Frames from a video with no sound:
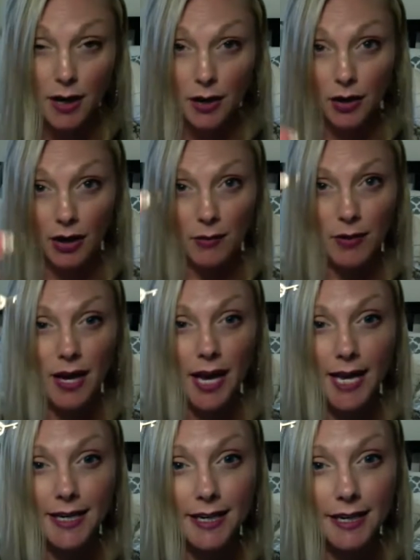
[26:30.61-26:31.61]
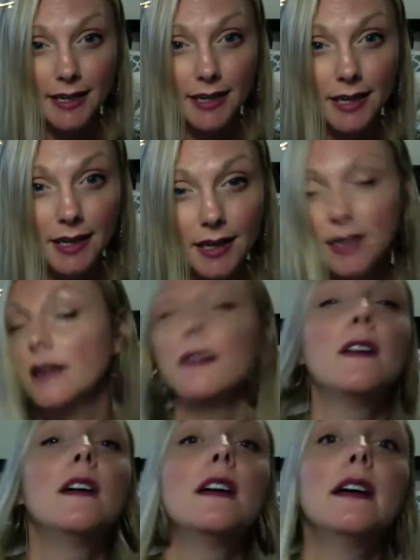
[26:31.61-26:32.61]
You're going to be handed a key,
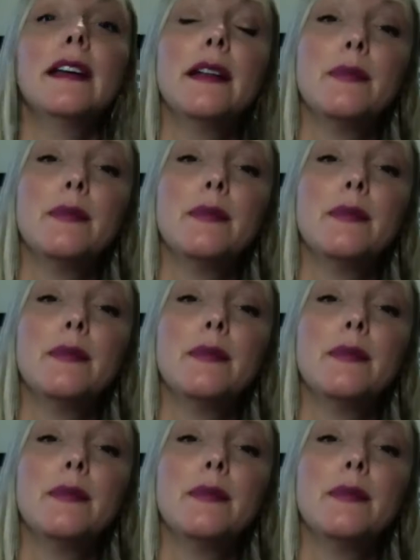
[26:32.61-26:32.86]
an